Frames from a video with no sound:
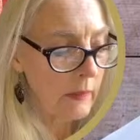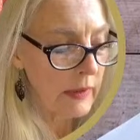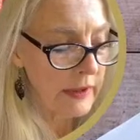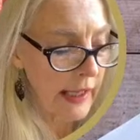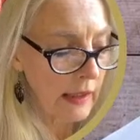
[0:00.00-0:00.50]

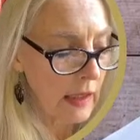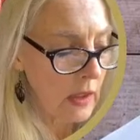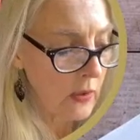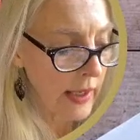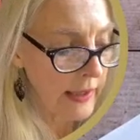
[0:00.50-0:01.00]

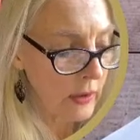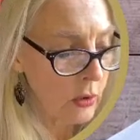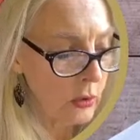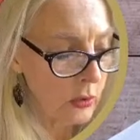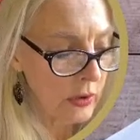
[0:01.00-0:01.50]
yellow and a
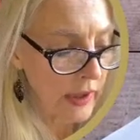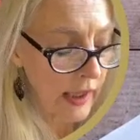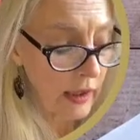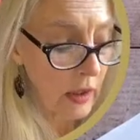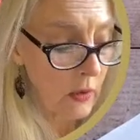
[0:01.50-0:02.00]
cool
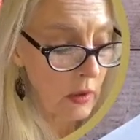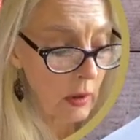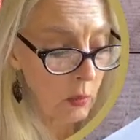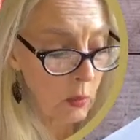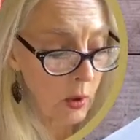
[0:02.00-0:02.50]
yellow,
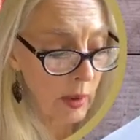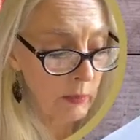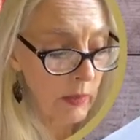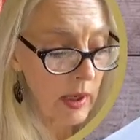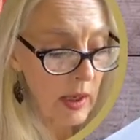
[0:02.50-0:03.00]
a
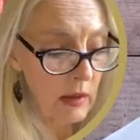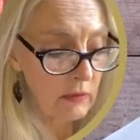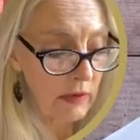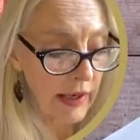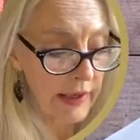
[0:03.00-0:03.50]
warm
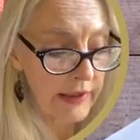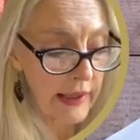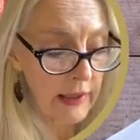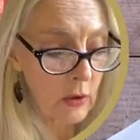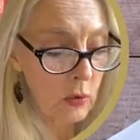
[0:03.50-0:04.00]
red
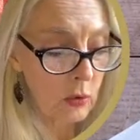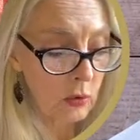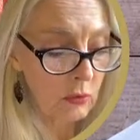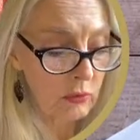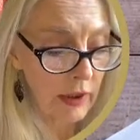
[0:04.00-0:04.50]
and a
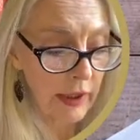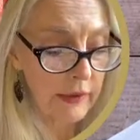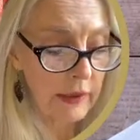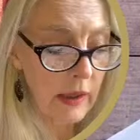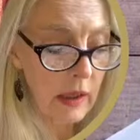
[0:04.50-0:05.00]
cool
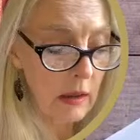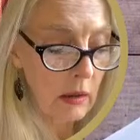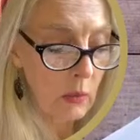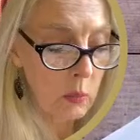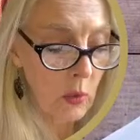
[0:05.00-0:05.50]
red,
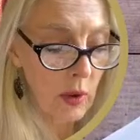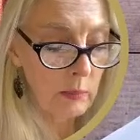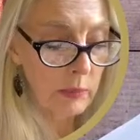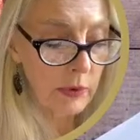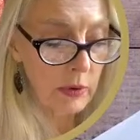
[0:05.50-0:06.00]
a
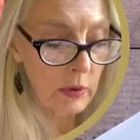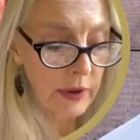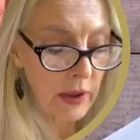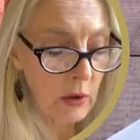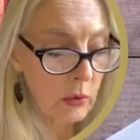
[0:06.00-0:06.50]
warm blue
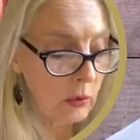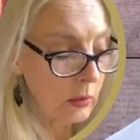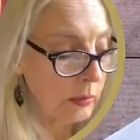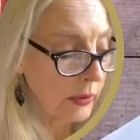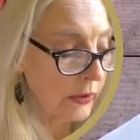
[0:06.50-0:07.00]
and a
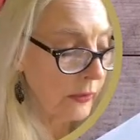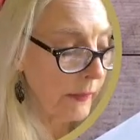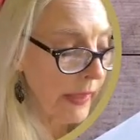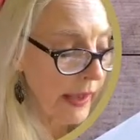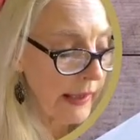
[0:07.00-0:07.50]
cool blue.
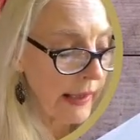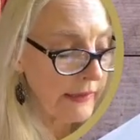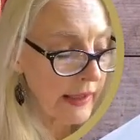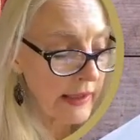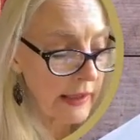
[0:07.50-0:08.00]

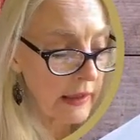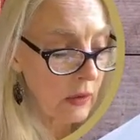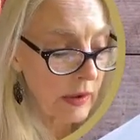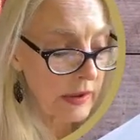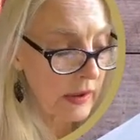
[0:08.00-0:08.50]
And then I
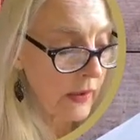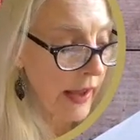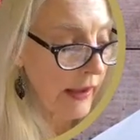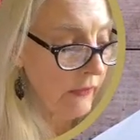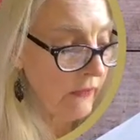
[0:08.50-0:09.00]
also
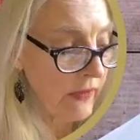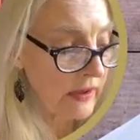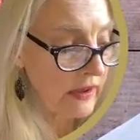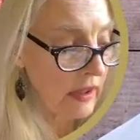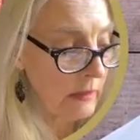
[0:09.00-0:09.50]
have
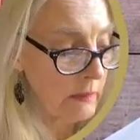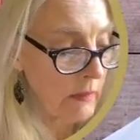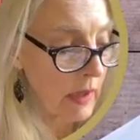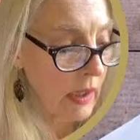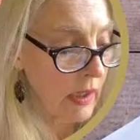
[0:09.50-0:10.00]

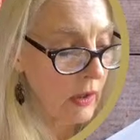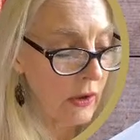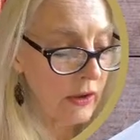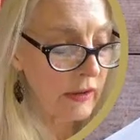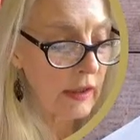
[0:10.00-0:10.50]
some
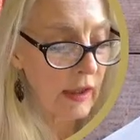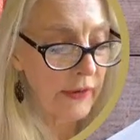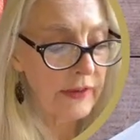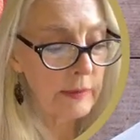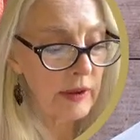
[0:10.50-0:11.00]
earth
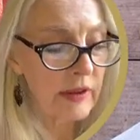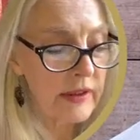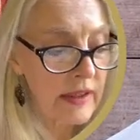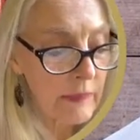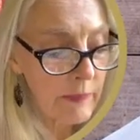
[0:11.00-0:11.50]
colors, but
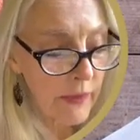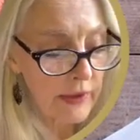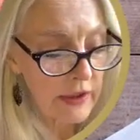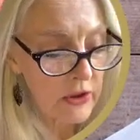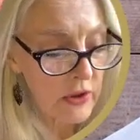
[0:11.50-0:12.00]
there's some
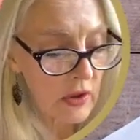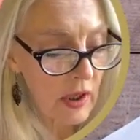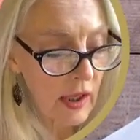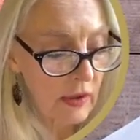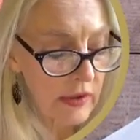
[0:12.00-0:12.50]
additional
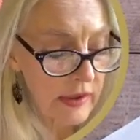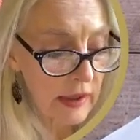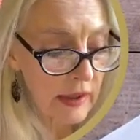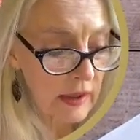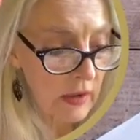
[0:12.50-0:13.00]
colors
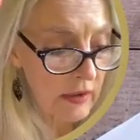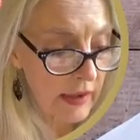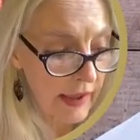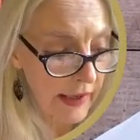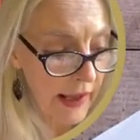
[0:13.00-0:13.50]
here
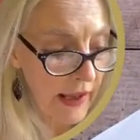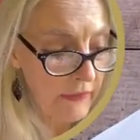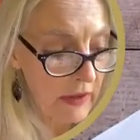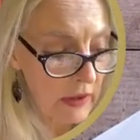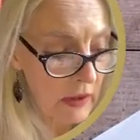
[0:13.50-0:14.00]
that I
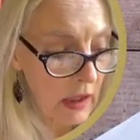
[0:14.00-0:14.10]
haven't